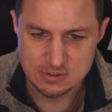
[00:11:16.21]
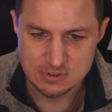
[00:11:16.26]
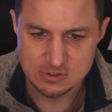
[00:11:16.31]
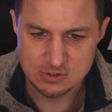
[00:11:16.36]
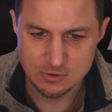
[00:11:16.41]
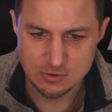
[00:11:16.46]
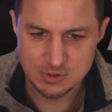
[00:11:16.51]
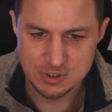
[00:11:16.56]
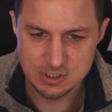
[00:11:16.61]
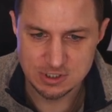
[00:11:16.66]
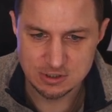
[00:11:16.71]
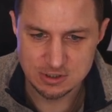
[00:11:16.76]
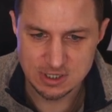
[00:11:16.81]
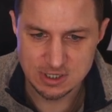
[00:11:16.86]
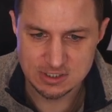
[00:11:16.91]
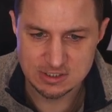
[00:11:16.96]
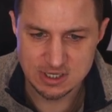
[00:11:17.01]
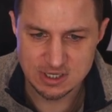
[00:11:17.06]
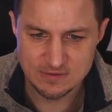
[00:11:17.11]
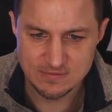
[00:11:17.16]
So here
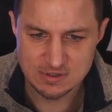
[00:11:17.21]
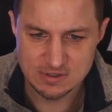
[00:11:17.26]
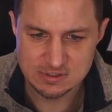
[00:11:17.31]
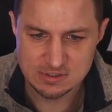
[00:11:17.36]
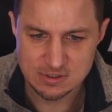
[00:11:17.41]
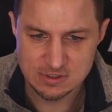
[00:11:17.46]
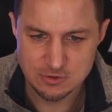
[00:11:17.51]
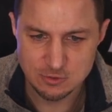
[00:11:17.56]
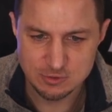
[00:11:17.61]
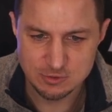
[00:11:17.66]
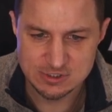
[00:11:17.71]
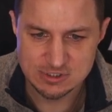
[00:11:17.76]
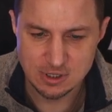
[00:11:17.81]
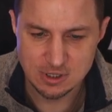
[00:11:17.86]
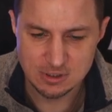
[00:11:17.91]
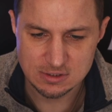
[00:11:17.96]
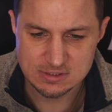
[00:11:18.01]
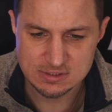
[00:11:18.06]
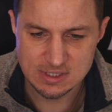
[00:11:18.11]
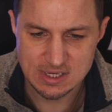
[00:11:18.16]
it gave us the
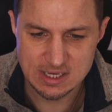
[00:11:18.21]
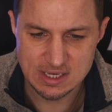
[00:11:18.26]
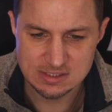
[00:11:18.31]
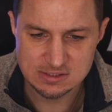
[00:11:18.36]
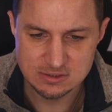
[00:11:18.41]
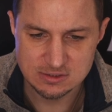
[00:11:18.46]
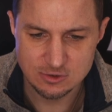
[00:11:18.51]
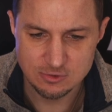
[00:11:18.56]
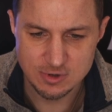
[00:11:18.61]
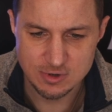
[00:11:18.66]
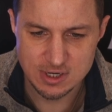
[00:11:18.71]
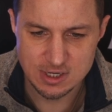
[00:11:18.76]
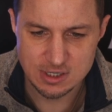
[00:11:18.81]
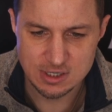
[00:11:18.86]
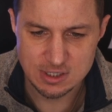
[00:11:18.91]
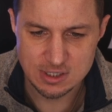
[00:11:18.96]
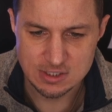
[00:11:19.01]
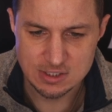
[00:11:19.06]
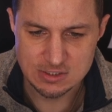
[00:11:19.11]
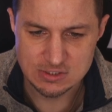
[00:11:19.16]
results as an
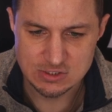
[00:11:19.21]
array.